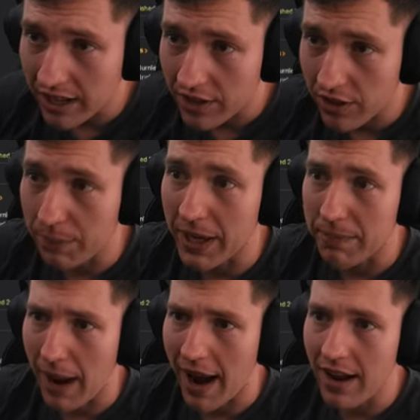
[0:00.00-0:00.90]
Dunk, the
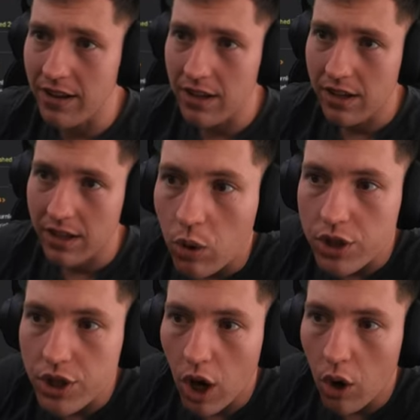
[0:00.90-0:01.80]
big man.
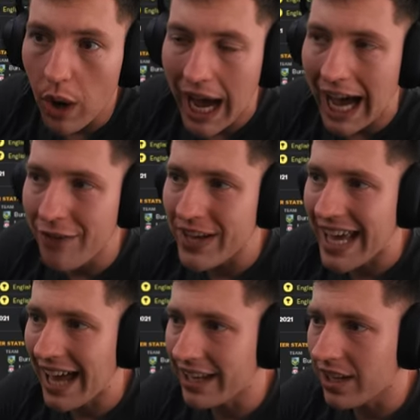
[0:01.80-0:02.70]
Also,
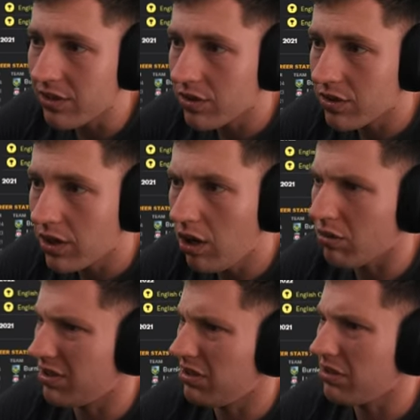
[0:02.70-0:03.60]
Harvey Elliott.
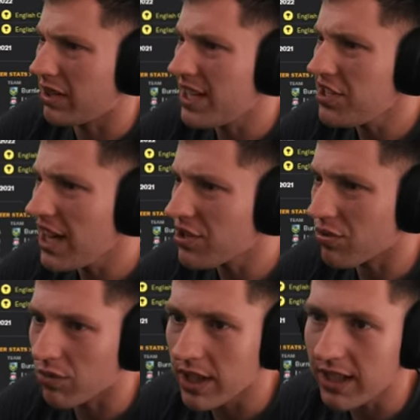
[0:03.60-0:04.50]
Oh, his stats
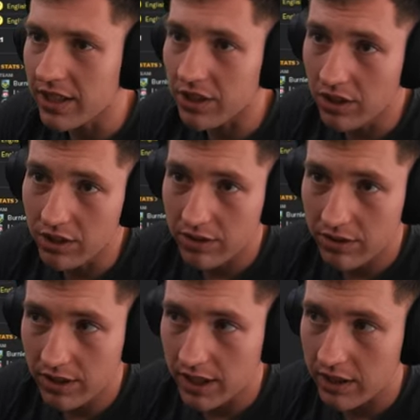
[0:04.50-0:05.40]
are really good.
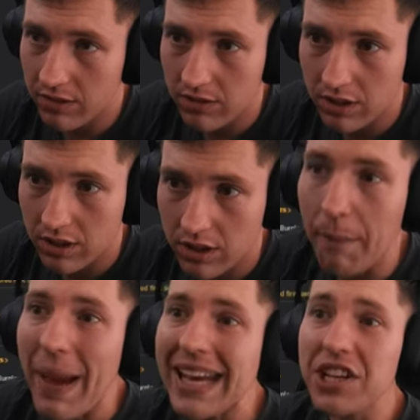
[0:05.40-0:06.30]
What the hell? You
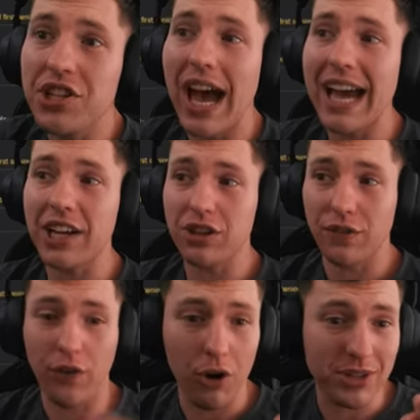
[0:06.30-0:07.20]
got Matty Target,
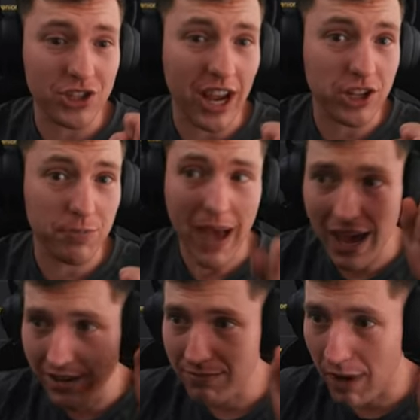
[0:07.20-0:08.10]
the former Saints
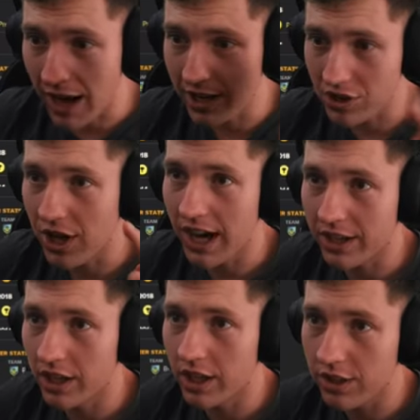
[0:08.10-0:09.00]
man. Matty
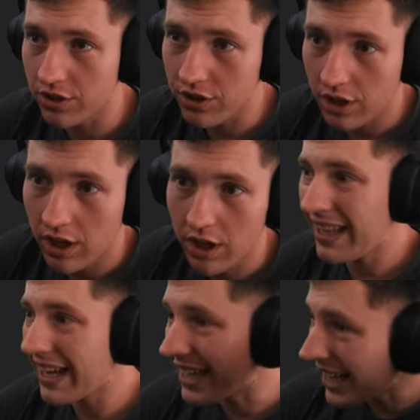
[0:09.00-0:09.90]
Target.
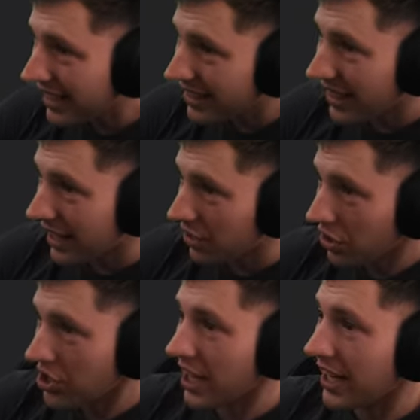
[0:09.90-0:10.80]
But again, it
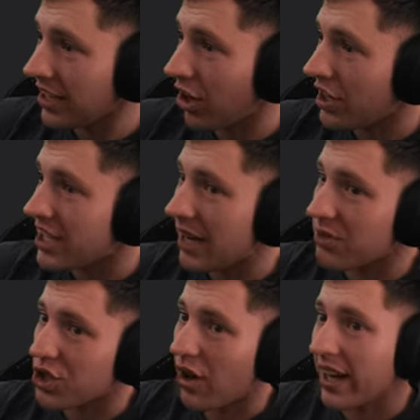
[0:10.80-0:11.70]
looks like a lot of
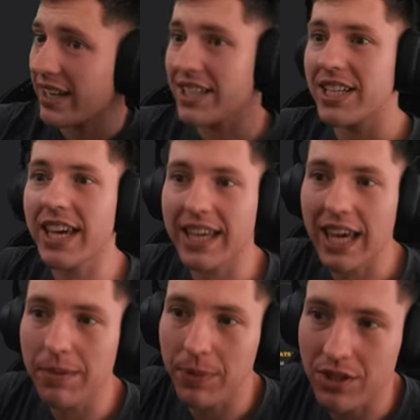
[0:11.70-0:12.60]
teams struggling to get
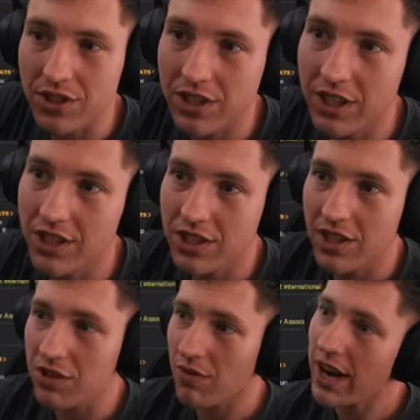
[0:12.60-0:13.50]
keepers because
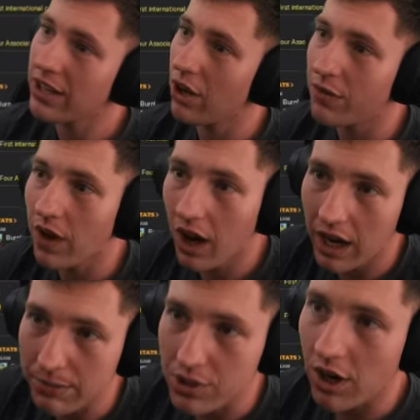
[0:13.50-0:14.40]
this Randolph
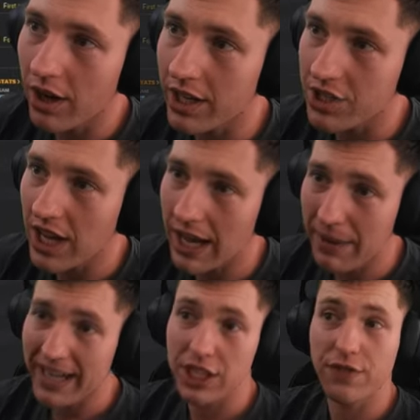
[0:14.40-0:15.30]
guy, I'm sorry to say,
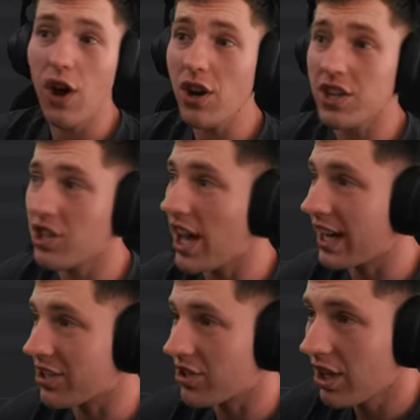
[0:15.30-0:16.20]
mate, he's
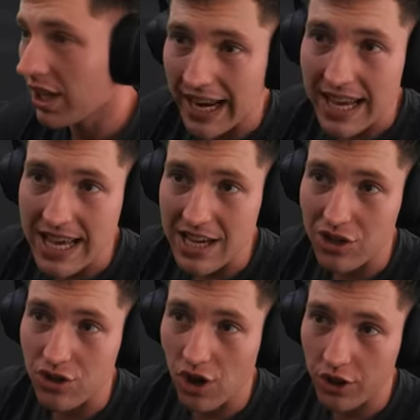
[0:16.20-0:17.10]
36 and he
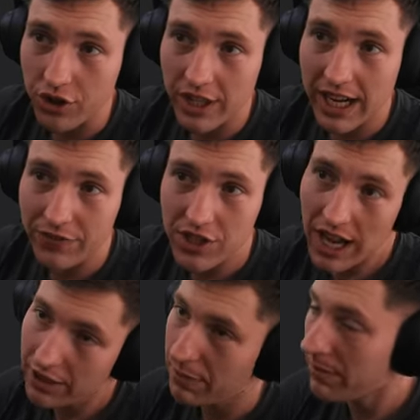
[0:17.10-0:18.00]
is not good enough to
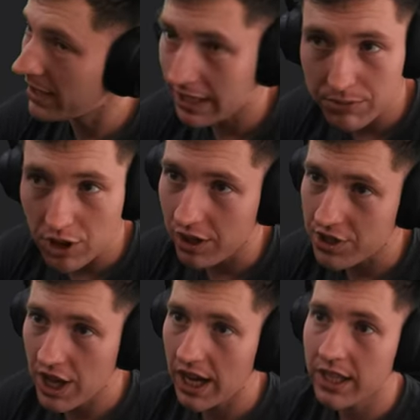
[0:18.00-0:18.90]
sign the Premier League. I'm sorry
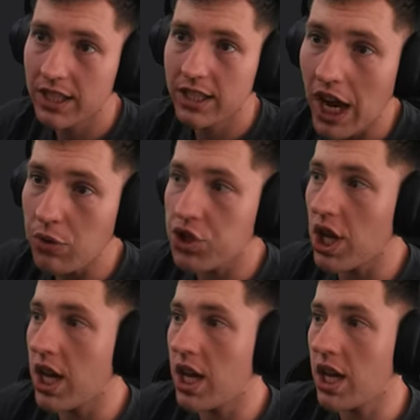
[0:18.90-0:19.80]
to say.
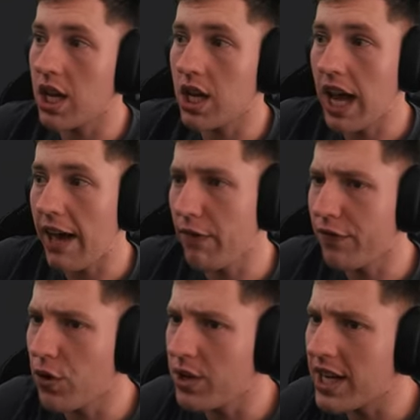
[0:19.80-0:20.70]
Chelsea have
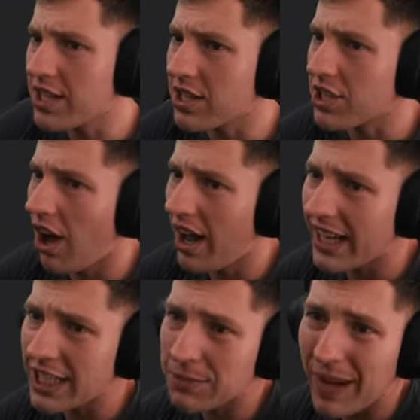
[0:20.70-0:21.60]
a few decent
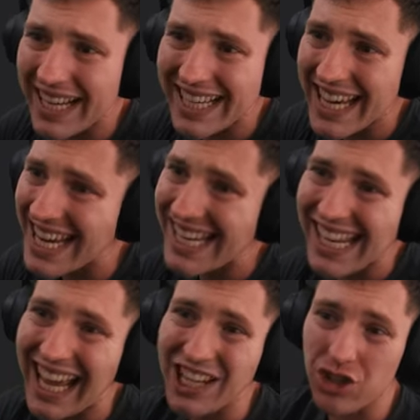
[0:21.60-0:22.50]
signings, but
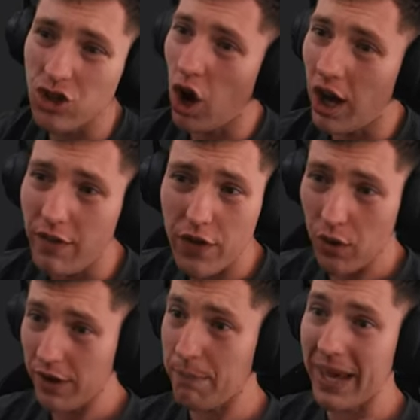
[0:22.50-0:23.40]
again, it's not a
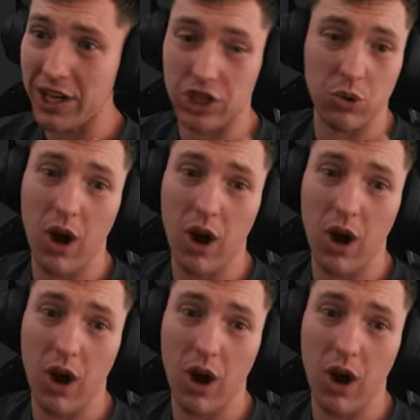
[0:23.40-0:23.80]
very big